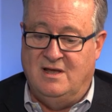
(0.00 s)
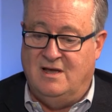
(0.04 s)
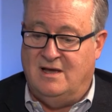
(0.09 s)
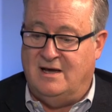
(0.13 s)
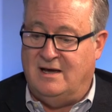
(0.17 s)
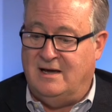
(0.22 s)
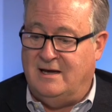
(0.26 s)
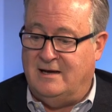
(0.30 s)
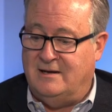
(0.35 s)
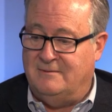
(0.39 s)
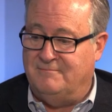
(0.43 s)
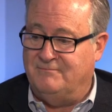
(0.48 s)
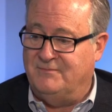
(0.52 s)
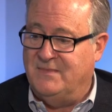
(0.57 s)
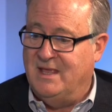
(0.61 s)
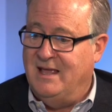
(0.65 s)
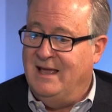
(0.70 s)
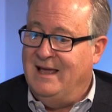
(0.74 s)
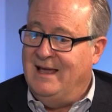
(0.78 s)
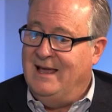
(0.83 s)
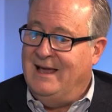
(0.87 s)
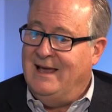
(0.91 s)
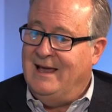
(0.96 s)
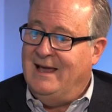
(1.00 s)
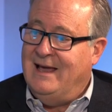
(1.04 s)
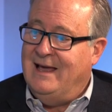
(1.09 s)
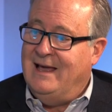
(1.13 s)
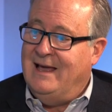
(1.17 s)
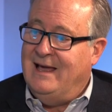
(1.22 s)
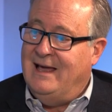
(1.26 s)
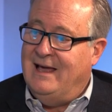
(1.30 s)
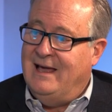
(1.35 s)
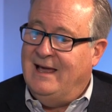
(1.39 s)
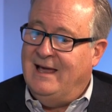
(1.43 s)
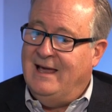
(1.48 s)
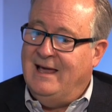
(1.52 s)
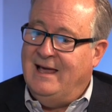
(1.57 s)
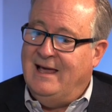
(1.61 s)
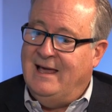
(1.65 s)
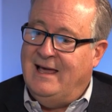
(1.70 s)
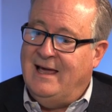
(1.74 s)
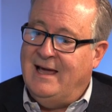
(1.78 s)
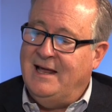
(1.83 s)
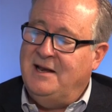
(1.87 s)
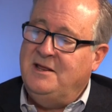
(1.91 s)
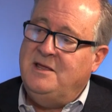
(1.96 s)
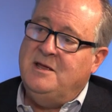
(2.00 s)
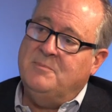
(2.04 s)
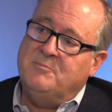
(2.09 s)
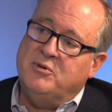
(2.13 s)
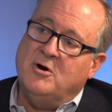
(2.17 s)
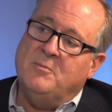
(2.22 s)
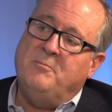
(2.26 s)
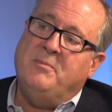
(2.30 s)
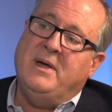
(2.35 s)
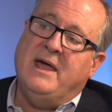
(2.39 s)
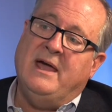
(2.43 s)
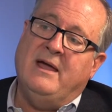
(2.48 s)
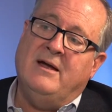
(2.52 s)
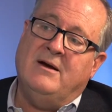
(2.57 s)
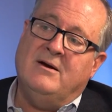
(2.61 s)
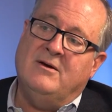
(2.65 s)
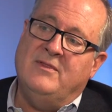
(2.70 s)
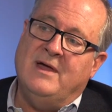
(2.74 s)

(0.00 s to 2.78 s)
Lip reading: how do you prepare